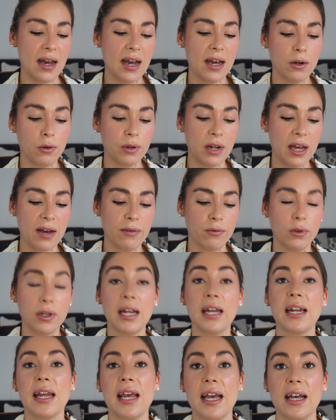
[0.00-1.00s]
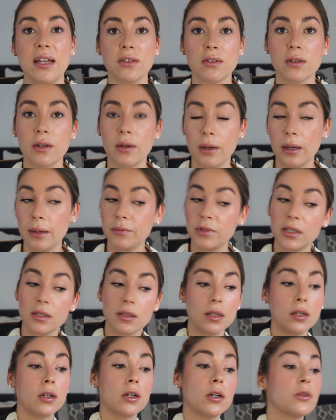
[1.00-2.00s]
I don't have one at hand, so I'm just
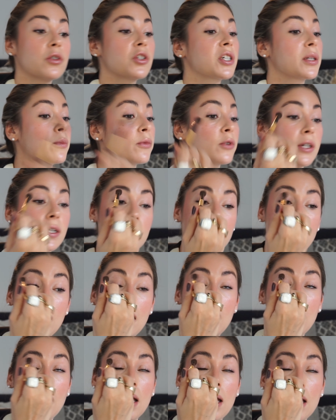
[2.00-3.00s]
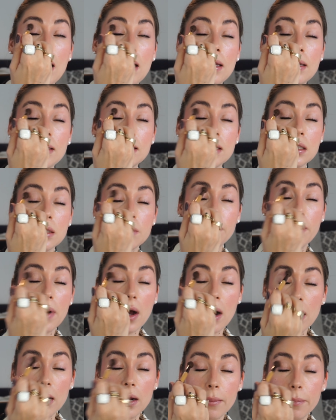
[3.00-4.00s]
gonna go shimmery and just
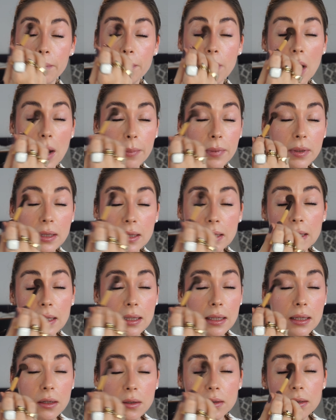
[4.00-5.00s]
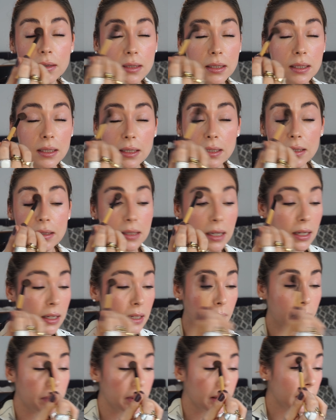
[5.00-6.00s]
pop a little teeny
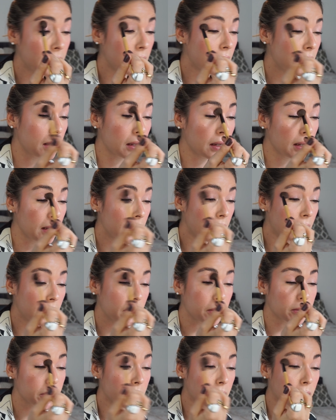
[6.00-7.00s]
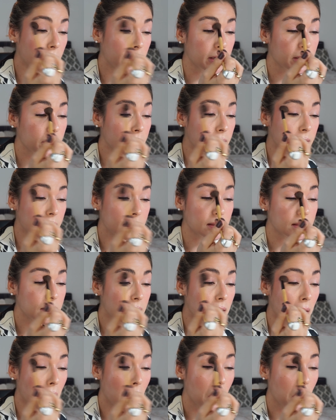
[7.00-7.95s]
tiny bit in your crease.